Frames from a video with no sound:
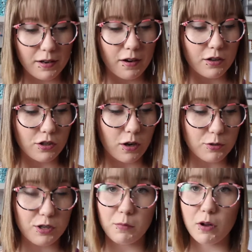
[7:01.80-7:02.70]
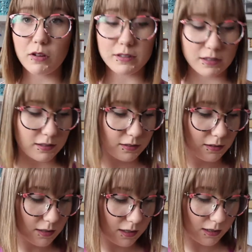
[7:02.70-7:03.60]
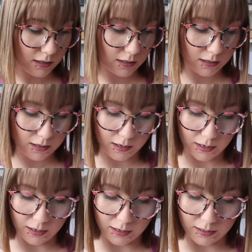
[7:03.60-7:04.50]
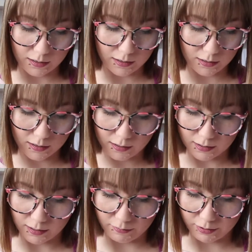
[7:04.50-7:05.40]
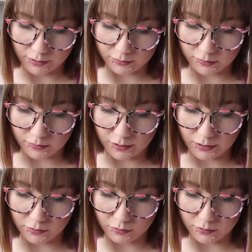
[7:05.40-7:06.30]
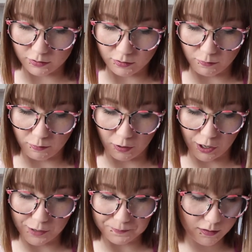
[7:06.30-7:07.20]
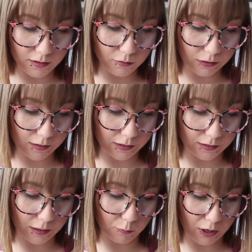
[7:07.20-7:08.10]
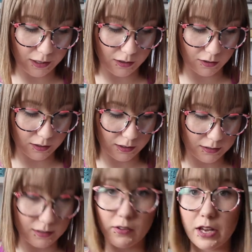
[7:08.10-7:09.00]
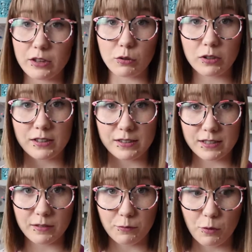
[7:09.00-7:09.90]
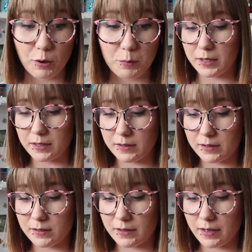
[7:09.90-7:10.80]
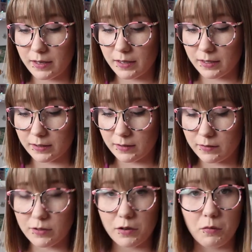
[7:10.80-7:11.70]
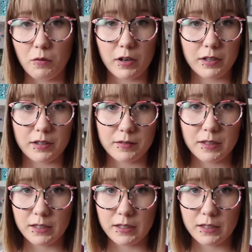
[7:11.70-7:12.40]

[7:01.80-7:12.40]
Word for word: their adoption policies and Everything's looking good so far. The only thing that I'm waiting on is the landlord consent form because they don't want to